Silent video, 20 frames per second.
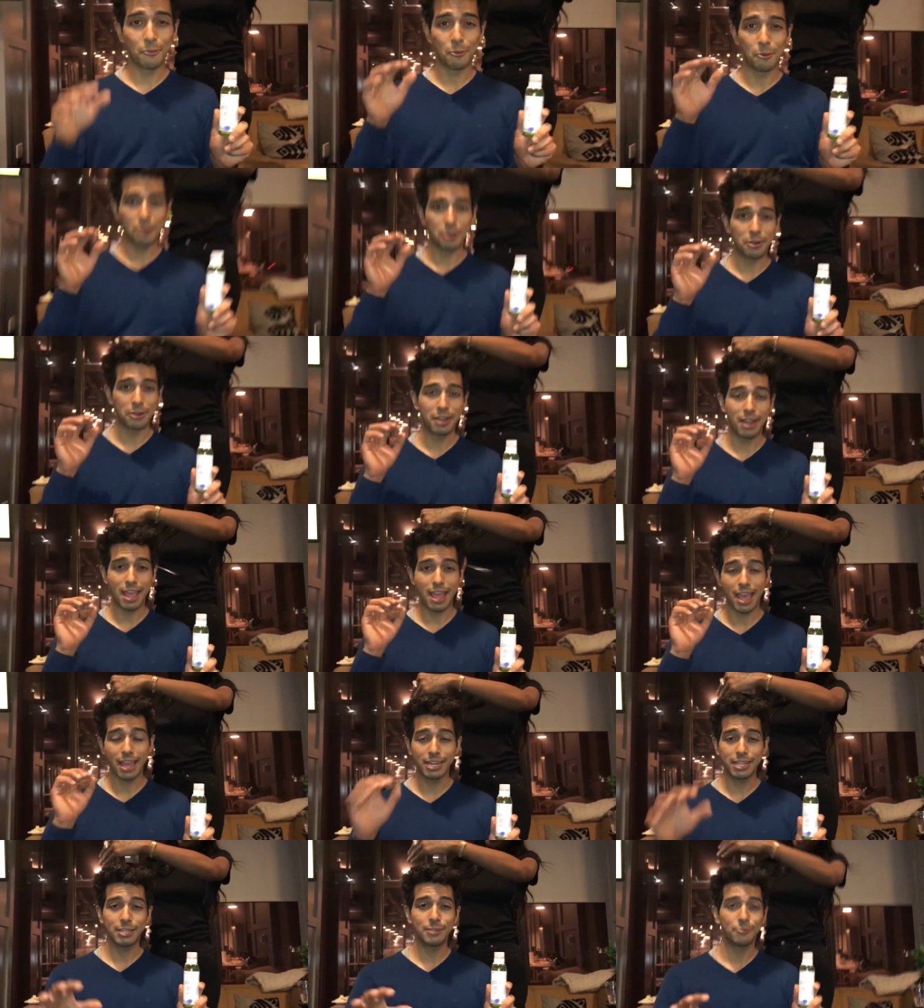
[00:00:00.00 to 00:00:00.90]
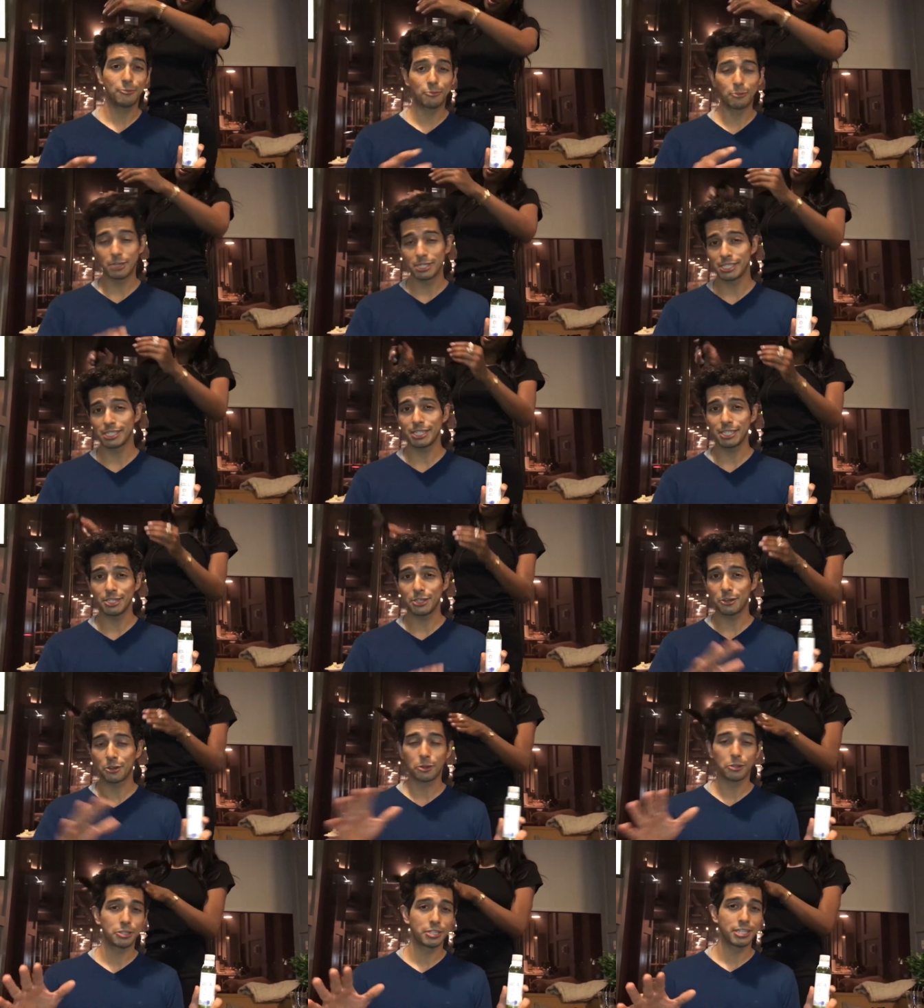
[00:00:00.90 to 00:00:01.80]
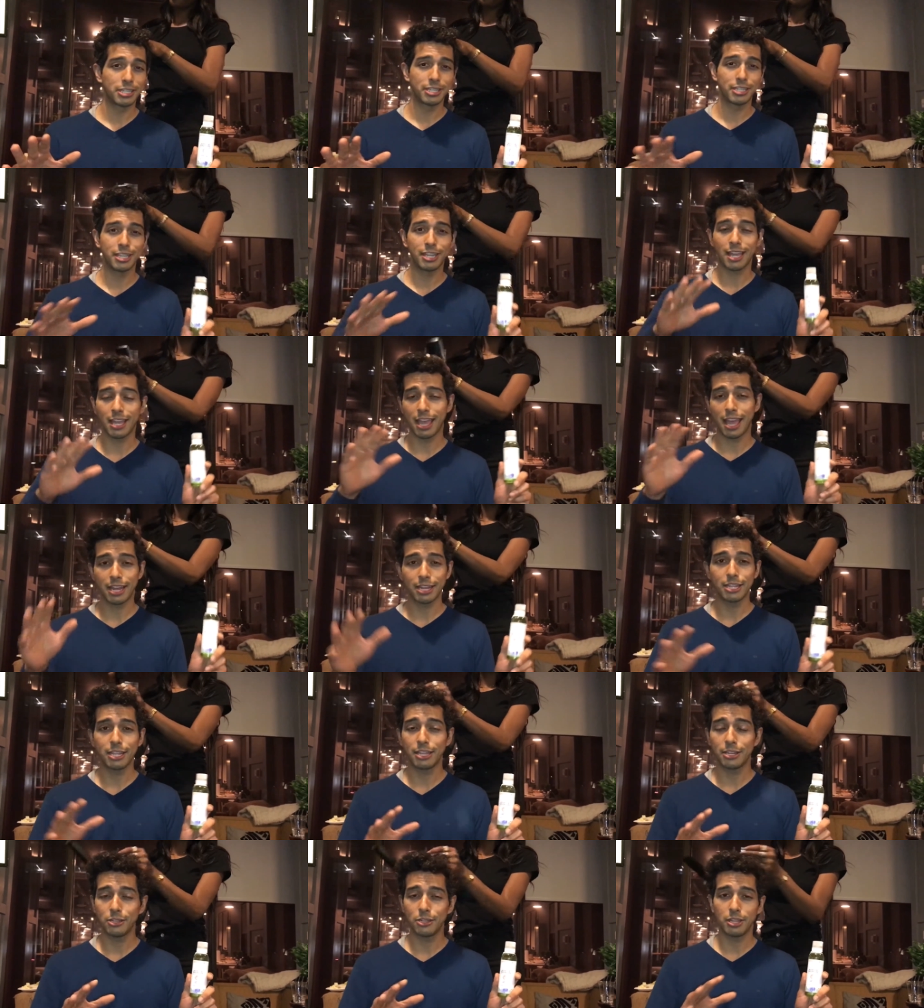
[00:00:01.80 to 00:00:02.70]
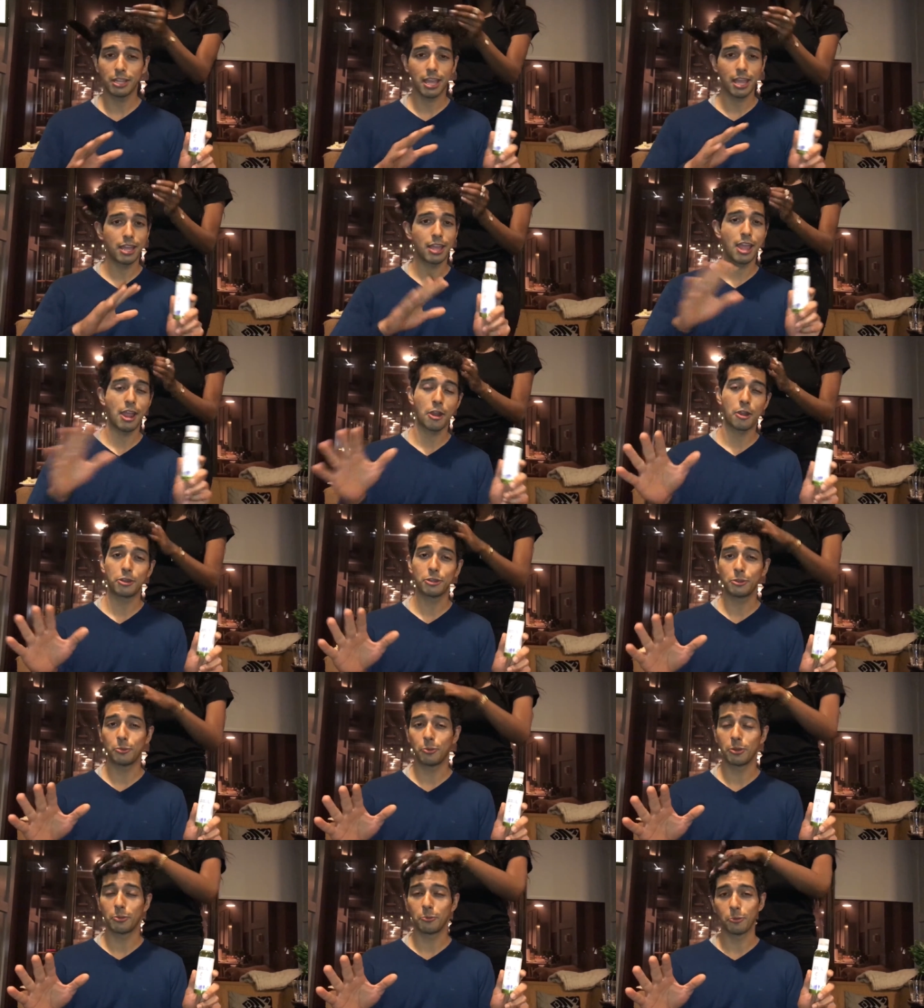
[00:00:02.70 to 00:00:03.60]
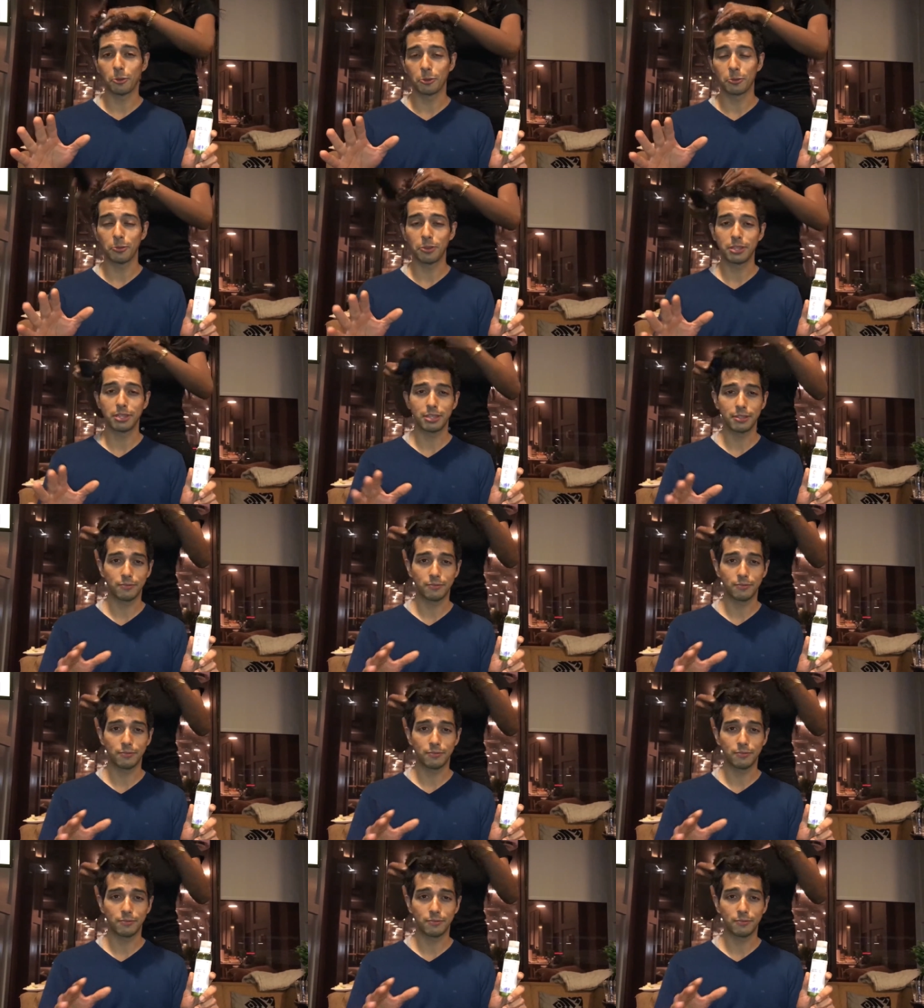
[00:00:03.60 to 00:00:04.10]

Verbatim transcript: for any frizzy, curly, any hair you want to work with.